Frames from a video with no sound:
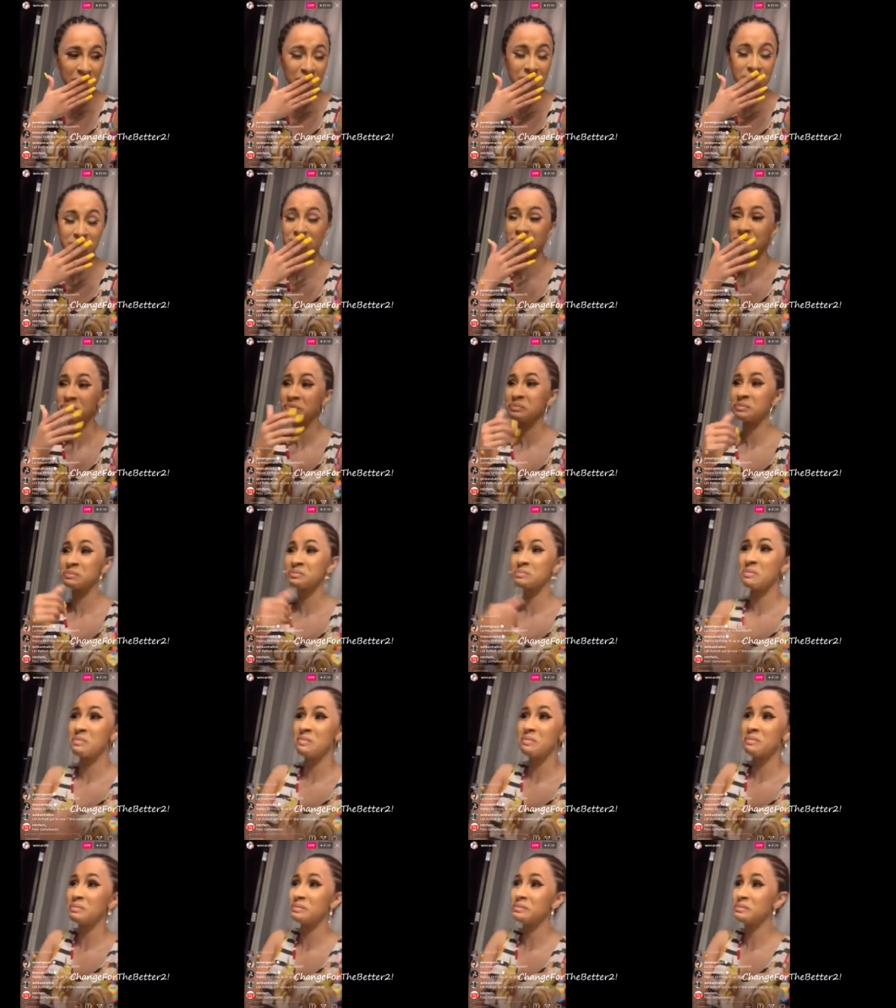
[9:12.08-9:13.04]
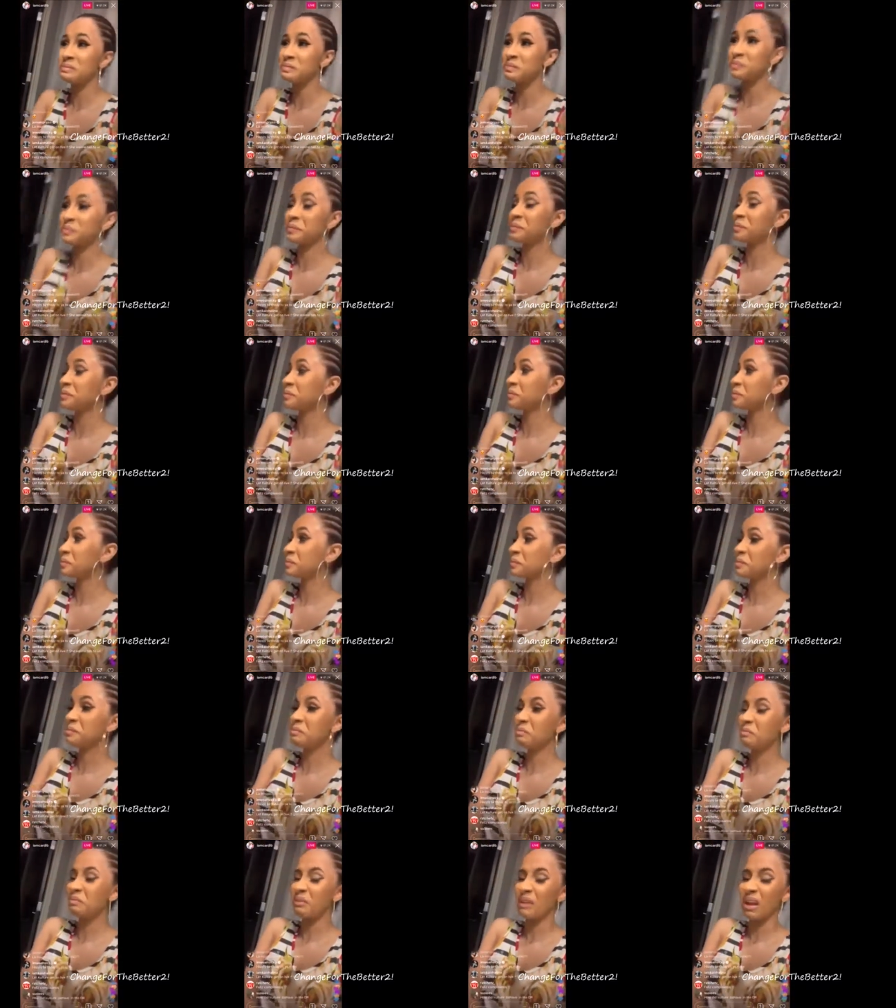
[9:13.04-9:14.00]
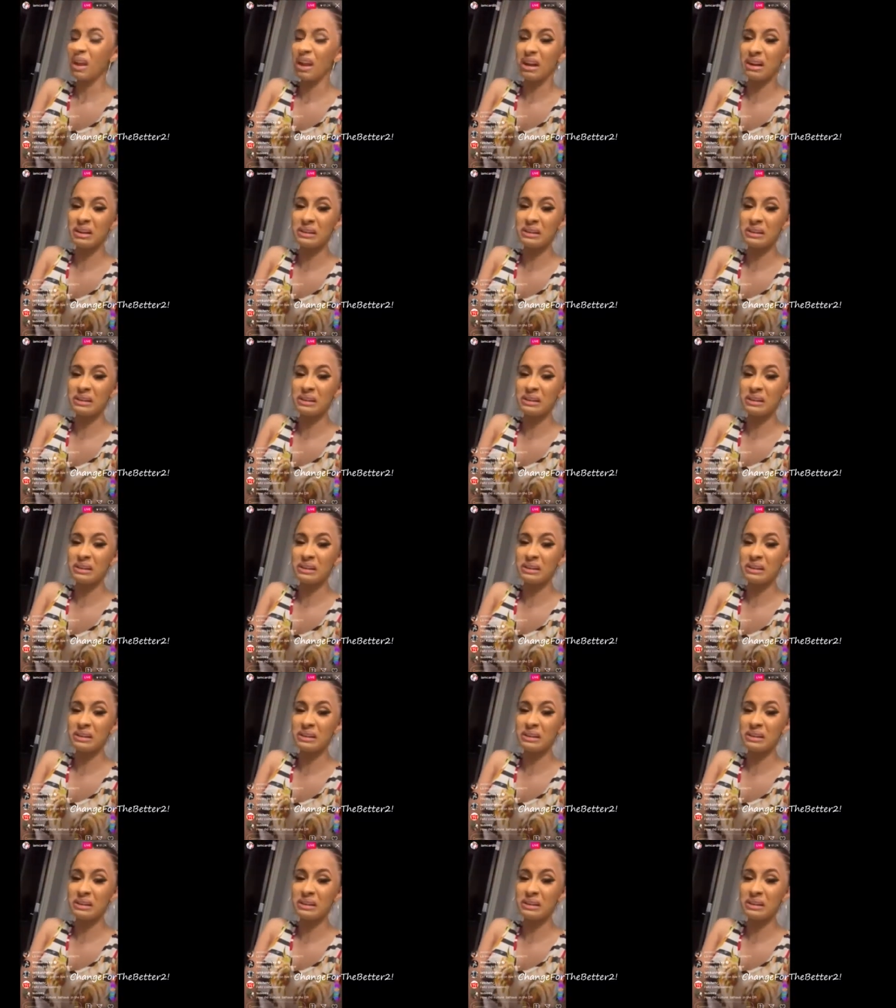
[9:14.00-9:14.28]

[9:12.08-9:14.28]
Wow, ah. That's a good girl, so good.